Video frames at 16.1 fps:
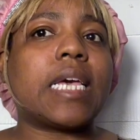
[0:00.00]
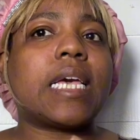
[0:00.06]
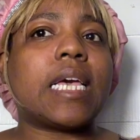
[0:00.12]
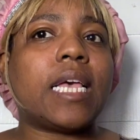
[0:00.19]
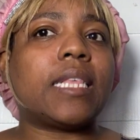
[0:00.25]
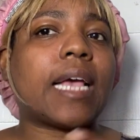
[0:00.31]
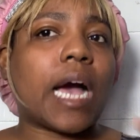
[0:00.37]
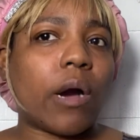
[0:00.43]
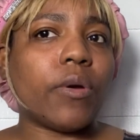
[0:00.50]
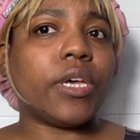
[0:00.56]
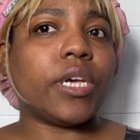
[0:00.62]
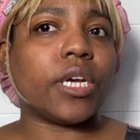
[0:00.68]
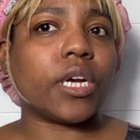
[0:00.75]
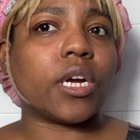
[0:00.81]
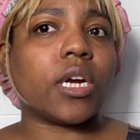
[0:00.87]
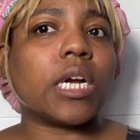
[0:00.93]
is out
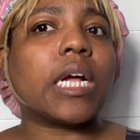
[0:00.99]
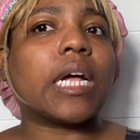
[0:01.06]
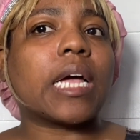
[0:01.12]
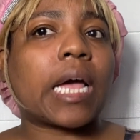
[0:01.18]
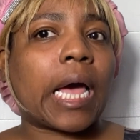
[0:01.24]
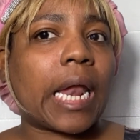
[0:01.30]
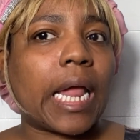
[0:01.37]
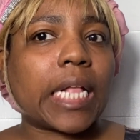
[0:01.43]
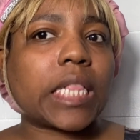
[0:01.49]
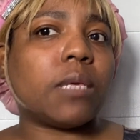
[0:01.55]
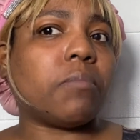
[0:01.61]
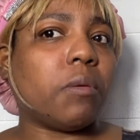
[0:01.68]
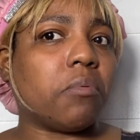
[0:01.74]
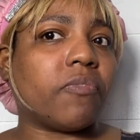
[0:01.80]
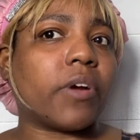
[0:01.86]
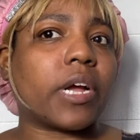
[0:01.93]
here collecting
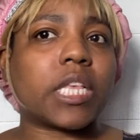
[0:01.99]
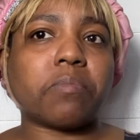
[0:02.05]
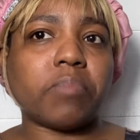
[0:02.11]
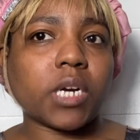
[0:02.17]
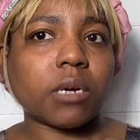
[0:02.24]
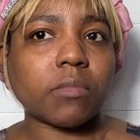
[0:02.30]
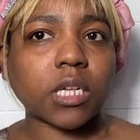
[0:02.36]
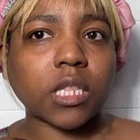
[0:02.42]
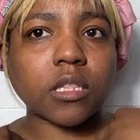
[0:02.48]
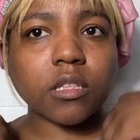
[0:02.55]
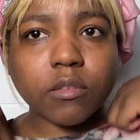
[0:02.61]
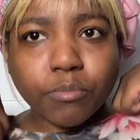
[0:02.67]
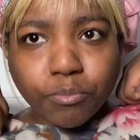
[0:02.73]
people for experiments?